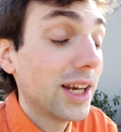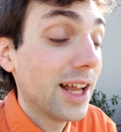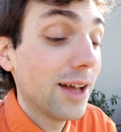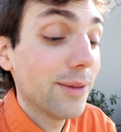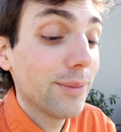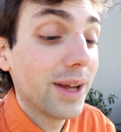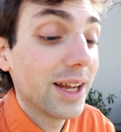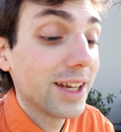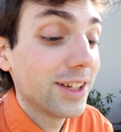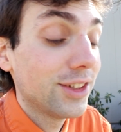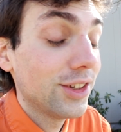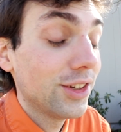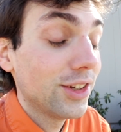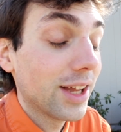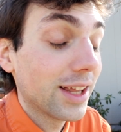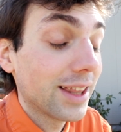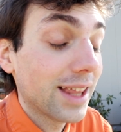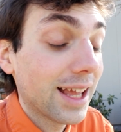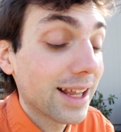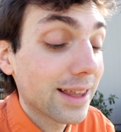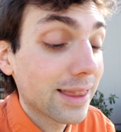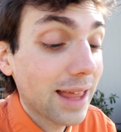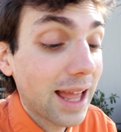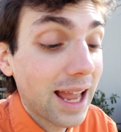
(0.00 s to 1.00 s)
And I'm like, dude,
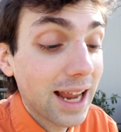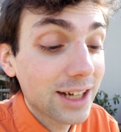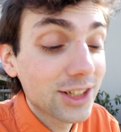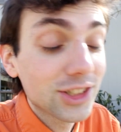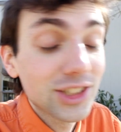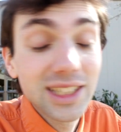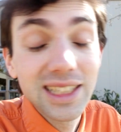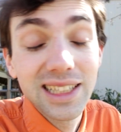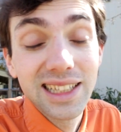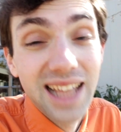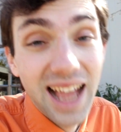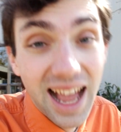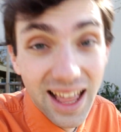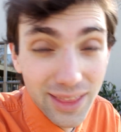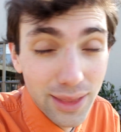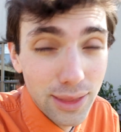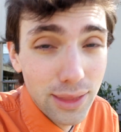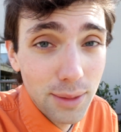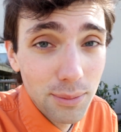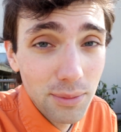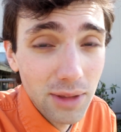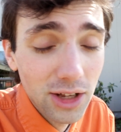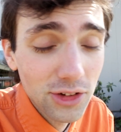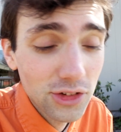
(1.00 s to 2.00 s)
that's actually not the
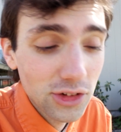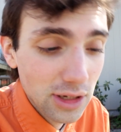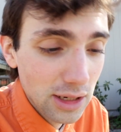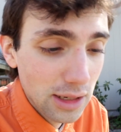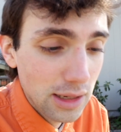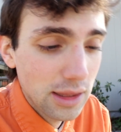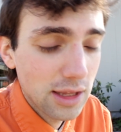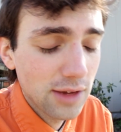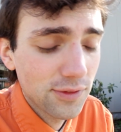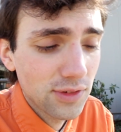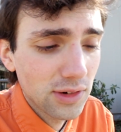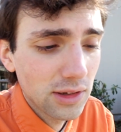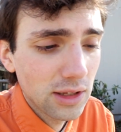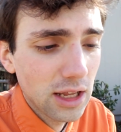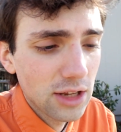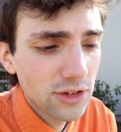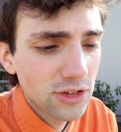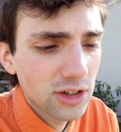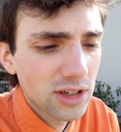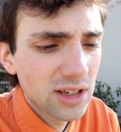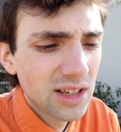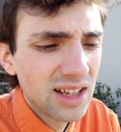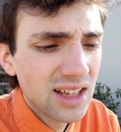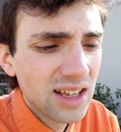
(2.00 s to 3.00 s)
same logic. It's different
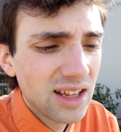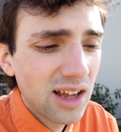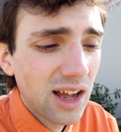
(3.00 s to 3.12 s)
logic.